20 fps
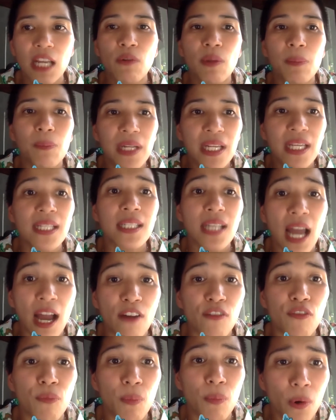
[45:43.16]
please
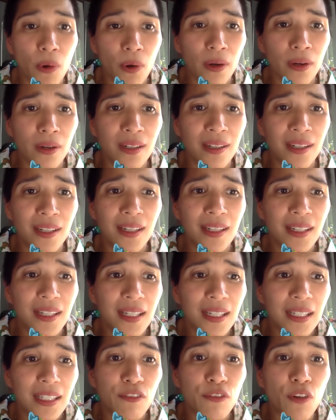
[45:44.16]
have more
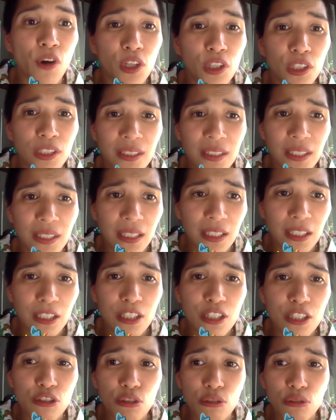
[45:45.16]

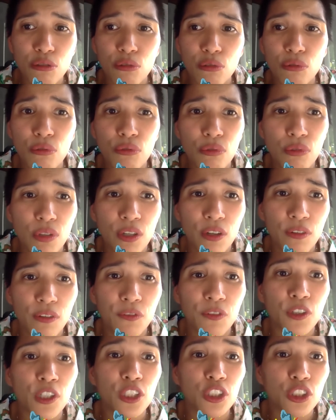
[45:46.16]
volunteers to do
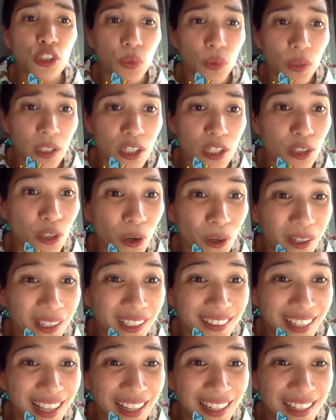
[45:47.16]
virtual
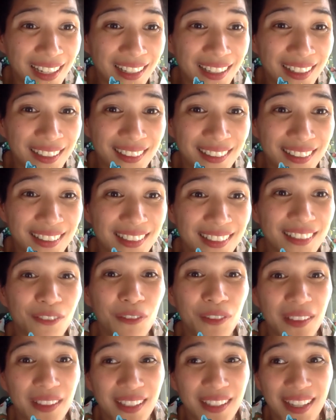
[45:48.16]
storytelling
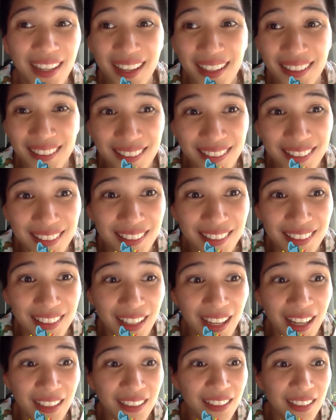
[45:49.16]
and,
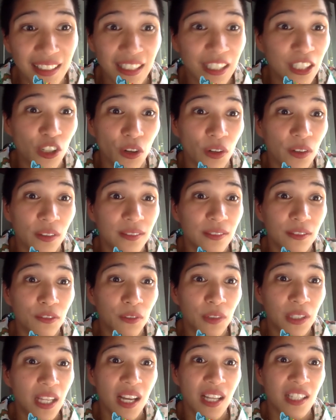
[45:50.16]

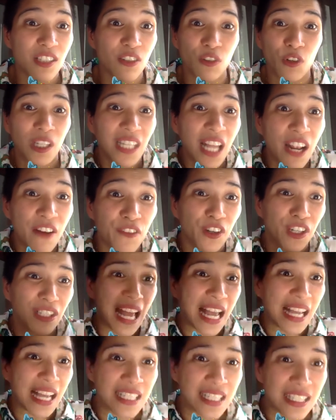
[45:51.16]
with us, or whatever,
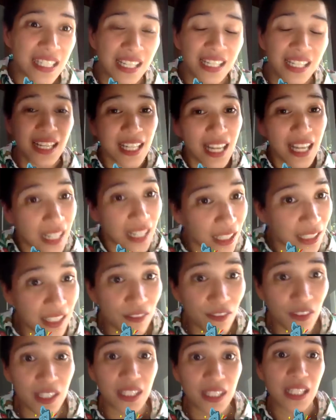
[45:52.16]
dancing, ganyan,
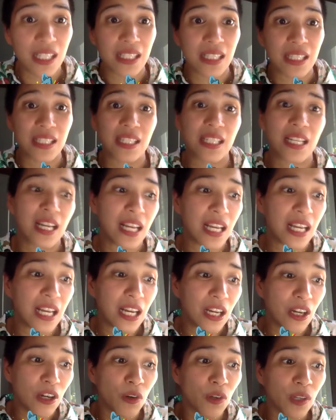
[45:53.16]
activities.
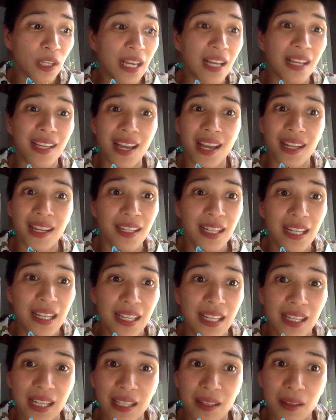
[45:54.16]
Okay, again,
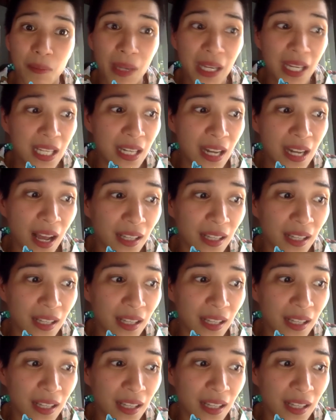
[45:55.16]
it may